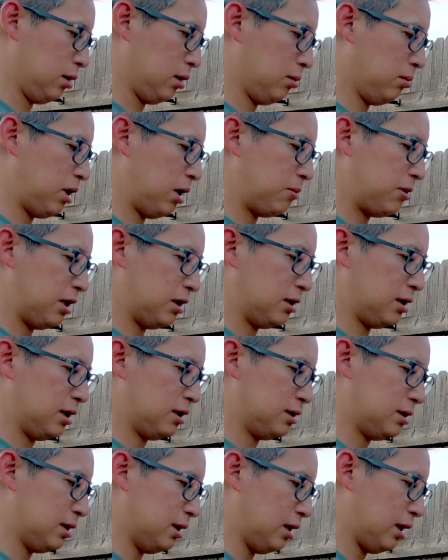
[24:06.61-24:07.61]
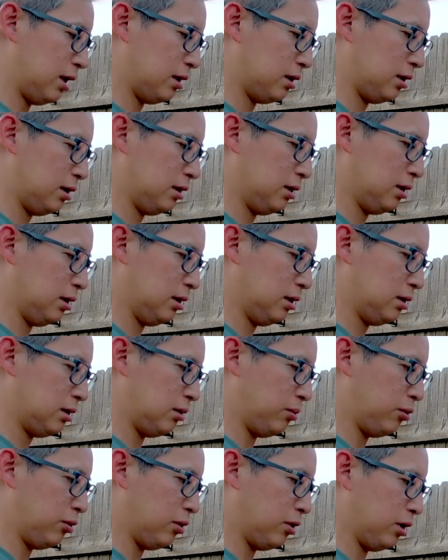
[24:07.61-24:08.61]
Maybe it does
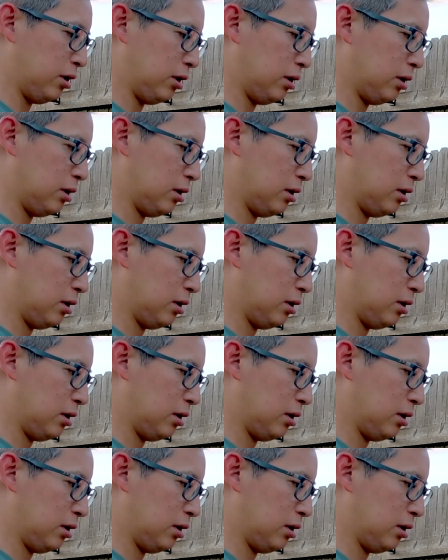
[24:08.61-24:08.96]
support.